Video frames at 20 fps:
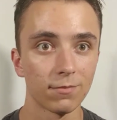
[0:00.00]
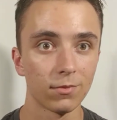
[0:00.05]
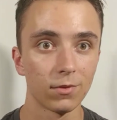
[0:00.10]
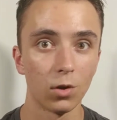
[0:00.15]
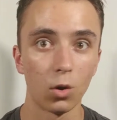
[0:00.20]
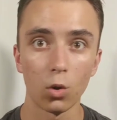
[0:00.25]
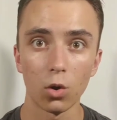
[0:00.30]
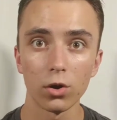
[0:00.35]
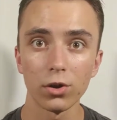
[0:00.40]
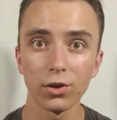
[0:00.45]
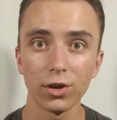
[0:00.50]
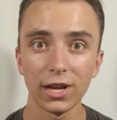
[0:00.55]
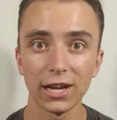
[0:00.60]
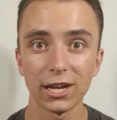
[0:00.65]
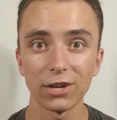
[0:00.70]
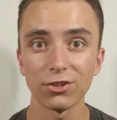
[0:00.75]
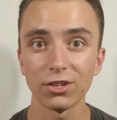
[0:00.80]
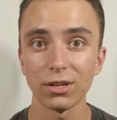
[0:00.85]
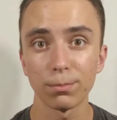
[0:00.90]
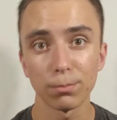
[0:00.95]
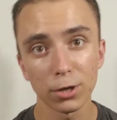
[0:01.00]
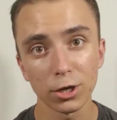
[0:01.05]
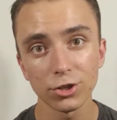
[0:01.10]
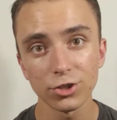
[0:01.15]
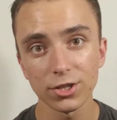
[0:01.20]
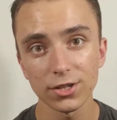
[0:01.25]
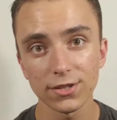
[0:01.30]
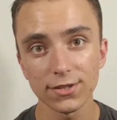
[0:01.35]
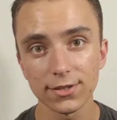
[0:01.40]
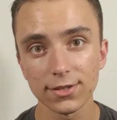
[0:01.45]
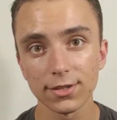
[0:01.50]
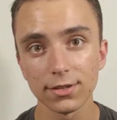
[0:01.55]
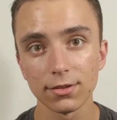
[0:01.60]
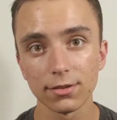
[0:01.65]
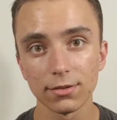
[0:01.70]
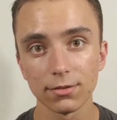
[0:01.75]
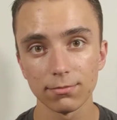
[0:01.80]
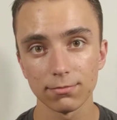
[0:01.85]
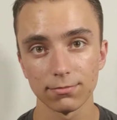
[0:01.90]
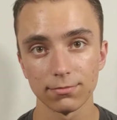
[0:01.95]
Or you can actually purchase
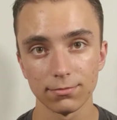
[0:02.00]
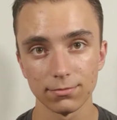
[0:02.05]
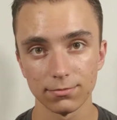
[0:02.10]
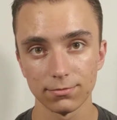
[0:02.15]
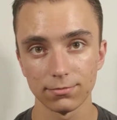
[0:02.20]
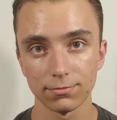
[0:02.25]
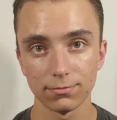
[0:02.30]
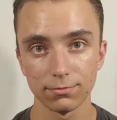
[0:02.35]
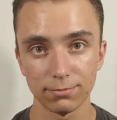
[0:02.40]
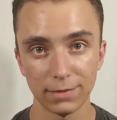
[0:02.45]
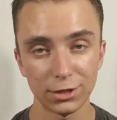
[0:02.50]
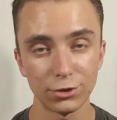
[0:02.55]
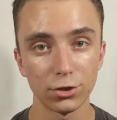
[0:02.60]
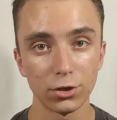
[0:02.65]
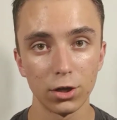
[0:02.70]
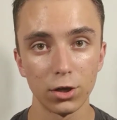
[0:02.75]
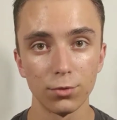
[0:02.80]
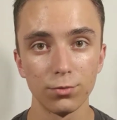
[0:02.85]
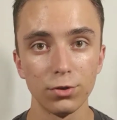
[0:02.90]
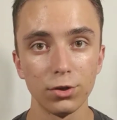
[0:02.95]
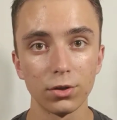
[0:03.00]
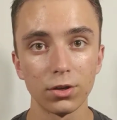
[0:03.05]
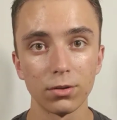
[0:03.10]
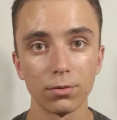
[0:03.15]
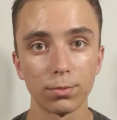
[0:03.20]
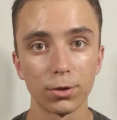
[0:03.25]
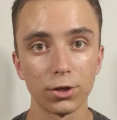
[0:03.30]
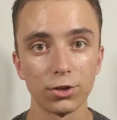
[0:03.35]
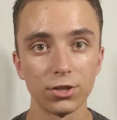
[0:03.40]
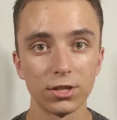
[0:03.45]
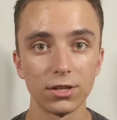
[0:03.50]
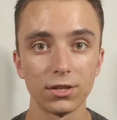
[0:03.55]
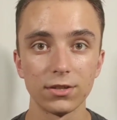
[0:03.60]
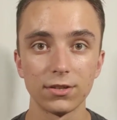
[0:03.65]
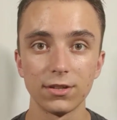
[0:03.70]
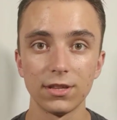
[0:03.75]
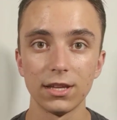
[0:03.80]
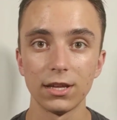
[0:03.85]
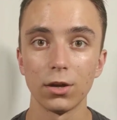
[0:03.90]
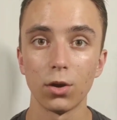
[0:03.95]
metronomes. You can purchase
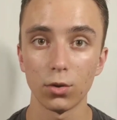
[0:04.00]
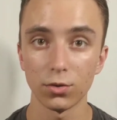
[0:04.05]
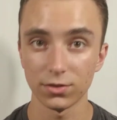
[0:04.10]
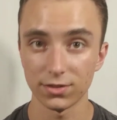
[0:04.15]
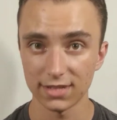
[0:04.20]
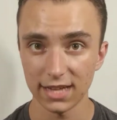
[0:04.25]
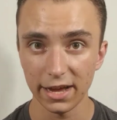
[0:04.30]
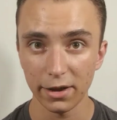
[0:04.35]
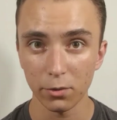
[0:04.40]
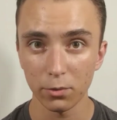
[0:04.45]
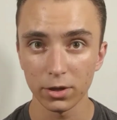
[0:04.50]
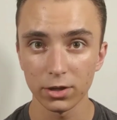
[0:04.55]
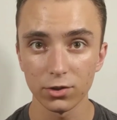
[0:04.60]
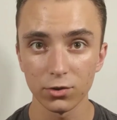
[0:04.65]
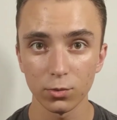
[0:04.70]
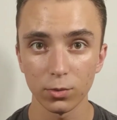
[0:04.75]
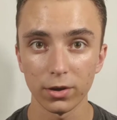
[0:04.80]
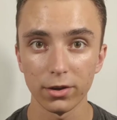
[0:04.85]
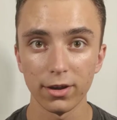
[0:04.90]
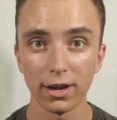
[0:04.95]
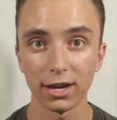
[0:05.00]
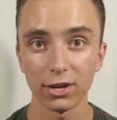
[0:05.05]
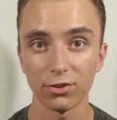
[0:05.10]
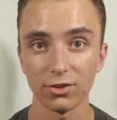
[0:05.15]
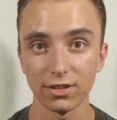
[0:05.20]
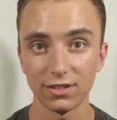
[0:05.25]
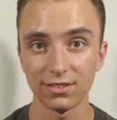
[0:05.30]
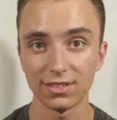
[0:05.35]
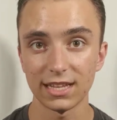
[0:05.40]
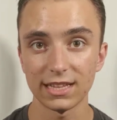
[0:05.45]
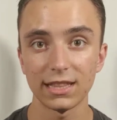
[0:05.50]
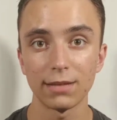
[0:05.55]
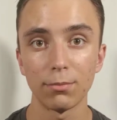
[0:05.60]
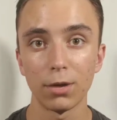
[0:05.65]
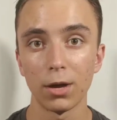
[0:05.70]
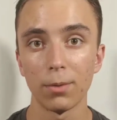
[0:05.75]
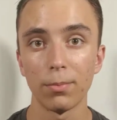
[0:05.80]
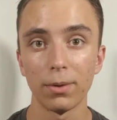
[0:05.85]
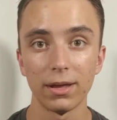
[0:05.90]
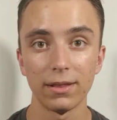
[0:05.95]
the old style ones where you actually set them
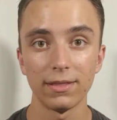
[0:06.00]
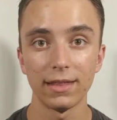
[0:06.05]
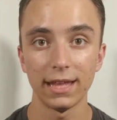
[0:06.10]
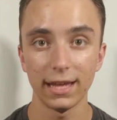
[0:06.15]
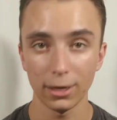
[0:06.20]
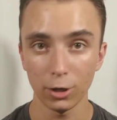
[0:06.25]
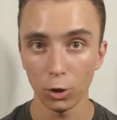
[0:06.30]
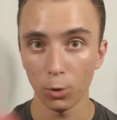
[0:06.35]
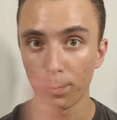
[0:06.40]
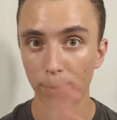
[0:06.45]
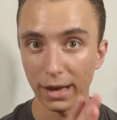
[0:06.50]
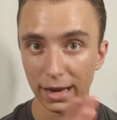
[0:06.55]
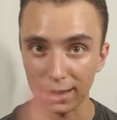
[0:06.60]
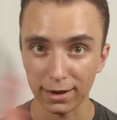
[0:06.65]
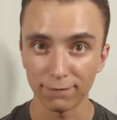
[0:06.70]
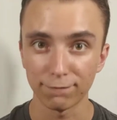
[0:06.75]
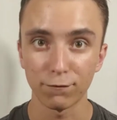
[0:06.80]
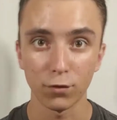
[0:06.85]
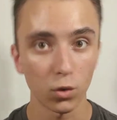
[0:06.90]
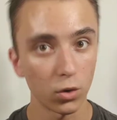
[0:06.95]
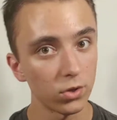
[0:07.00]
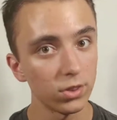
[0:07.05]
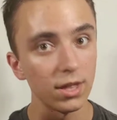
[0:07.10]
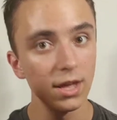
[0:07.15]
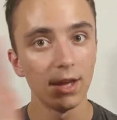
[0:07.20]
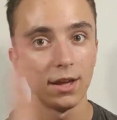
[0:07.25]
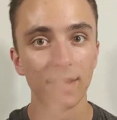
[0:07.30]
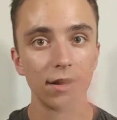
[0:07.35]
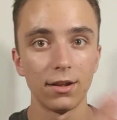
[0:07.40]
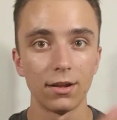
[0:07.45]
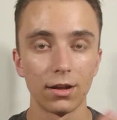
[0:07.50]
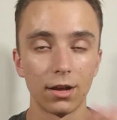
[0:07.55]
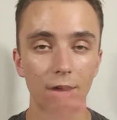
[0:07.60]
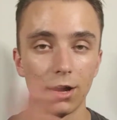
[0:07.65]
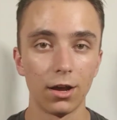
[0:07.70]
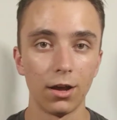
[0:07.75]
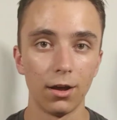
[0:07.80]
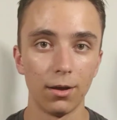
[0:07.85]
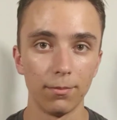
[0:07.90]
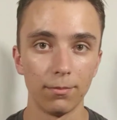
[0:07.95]
up and they go back and forth.
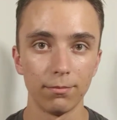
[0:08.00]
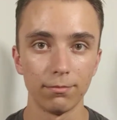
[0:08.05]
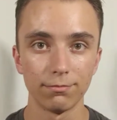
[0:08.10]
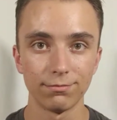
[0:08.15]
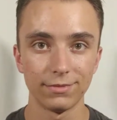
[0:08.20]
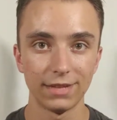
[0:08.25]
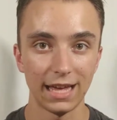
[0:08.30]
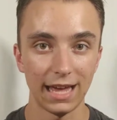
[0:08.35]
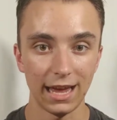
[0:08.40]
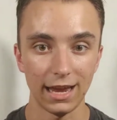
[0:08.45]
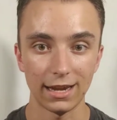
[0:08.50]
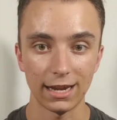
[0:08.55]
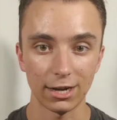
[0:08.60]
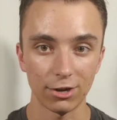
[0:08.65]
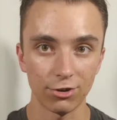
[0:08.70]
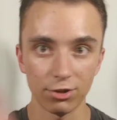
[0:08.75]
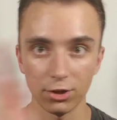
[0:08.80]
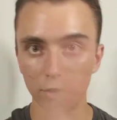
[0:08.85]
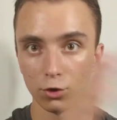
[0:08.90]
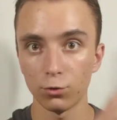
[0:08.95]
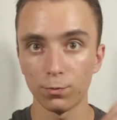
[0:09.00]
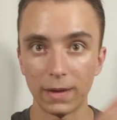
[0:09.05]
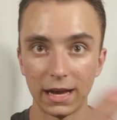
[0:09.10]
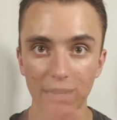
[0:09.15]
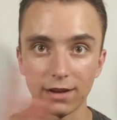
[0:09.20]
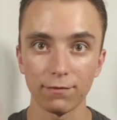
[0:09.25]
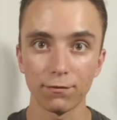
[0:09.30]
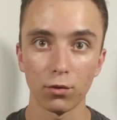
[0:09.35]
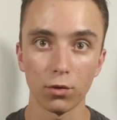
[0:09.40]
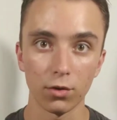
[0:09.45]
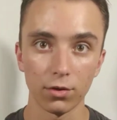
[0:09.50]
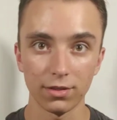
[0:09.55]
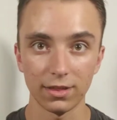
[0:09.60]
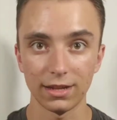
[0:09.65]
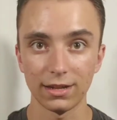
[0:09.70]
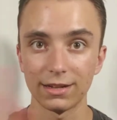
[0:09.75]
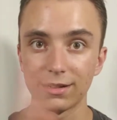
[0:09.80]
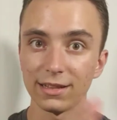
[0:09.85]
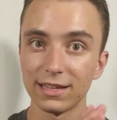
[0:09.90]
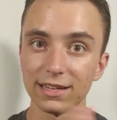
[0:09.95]
The hand actually goes back and forth
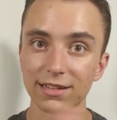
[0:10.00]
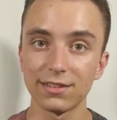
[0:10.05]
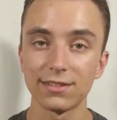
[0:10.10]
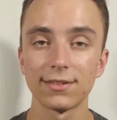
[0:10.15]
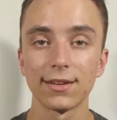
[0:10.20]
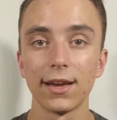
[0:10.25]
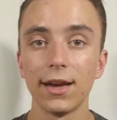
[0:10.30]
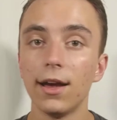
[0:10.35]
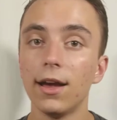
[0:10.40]
and clicks.